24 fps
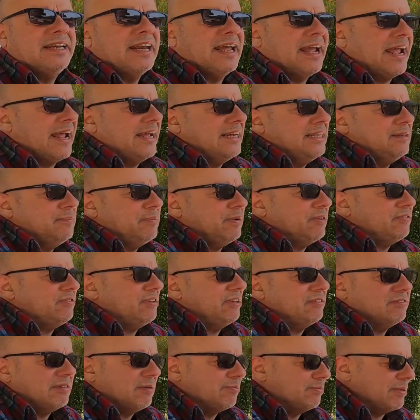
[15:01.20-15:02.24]
and
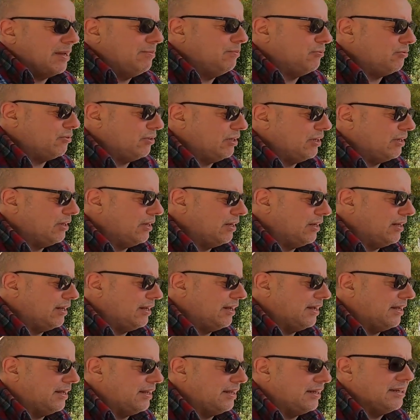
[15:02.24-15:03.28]
80% sometimes
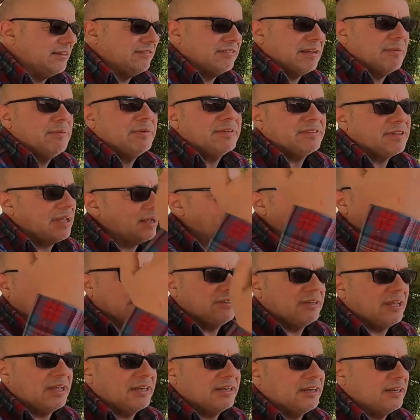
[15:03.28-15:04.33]
in the summertime. I
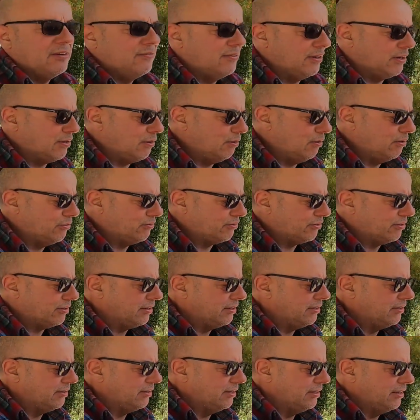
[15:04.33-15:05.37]
didn't even close.
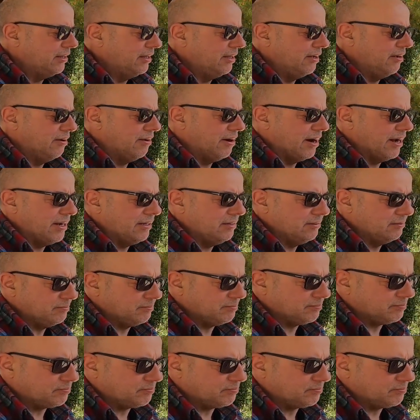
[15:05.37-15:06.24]
All right.